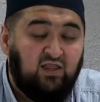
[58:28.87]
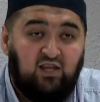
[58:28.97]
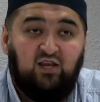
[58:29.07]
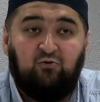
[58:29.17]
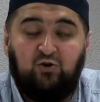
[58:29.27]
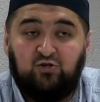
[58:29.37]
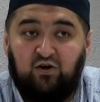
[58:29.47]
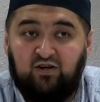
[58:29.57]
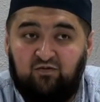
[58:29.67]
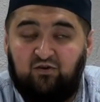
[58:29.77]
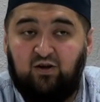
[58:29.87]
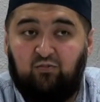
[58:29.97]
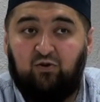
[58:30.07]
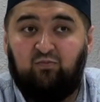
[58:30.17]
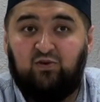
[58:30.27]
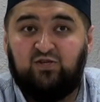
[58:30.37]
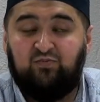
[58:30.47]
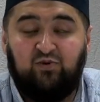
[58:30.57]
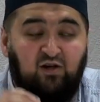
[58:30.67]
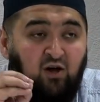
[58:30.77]
Then here we're taught a very important
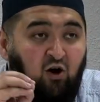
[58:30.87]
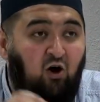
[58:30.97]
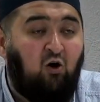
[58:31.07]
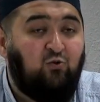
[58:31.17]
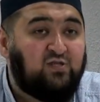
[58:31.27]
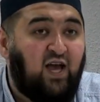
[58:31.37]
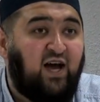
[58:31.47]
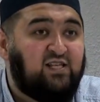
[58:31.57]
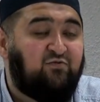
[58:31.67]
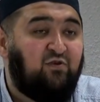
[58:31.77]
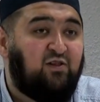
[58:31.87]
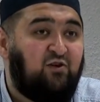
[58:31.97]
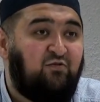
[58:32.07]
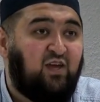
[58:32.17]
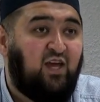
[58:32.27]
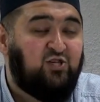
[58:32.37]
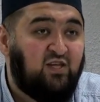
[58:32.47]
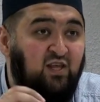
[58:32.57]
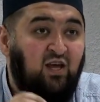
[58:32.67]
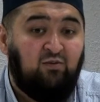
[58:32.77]
principle. Always ask for
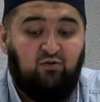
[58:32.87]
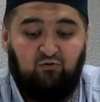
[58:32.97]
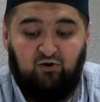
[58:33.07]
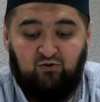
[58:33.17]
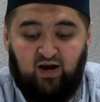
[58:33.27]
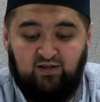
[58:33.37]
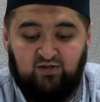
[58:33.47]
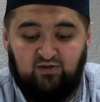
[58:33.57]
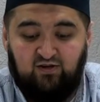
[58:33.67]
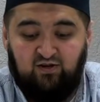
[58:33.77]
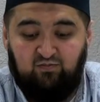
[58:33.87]
clarification before you answer.